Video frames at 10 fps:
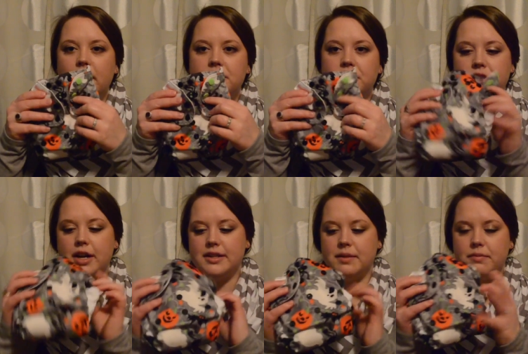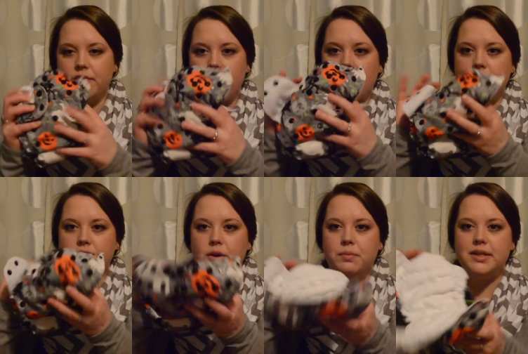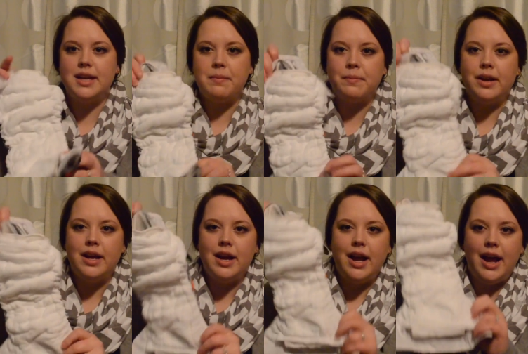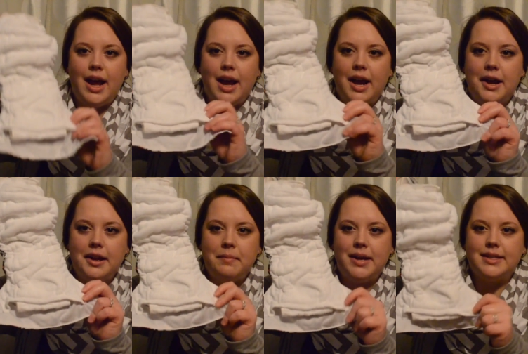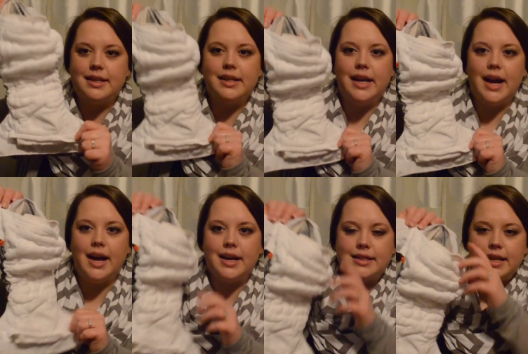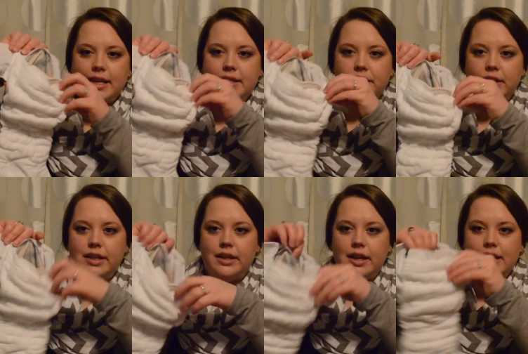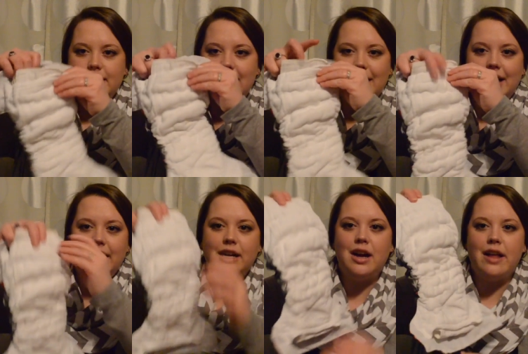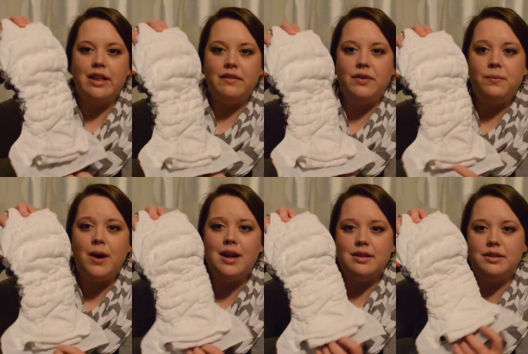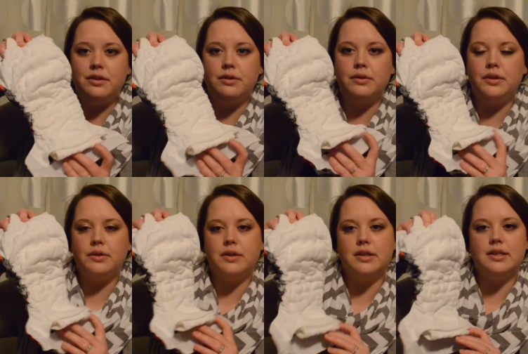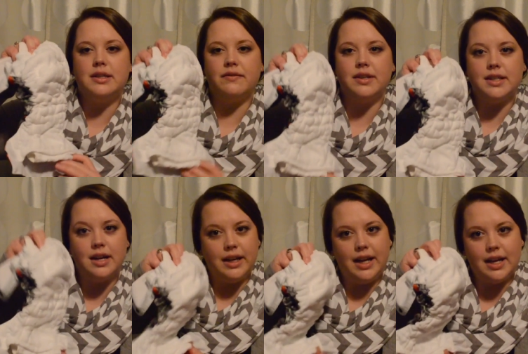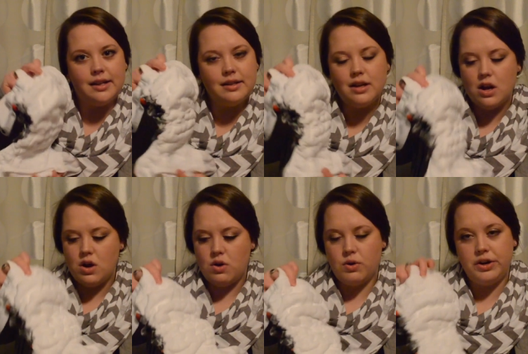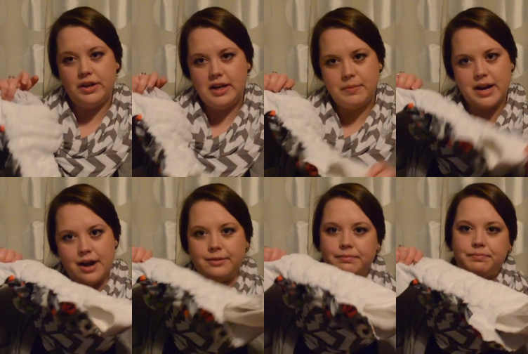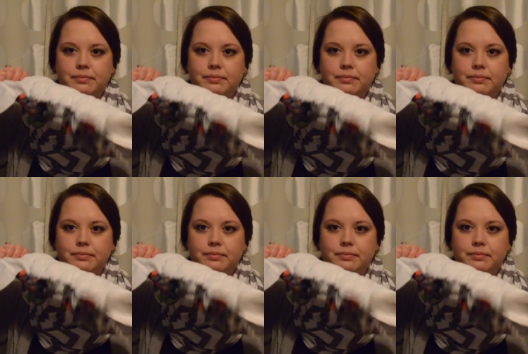I showed you guys them before as it opens up and it basically has an insert inside here and then if you want to you can stuff the tongue in or you can keep it out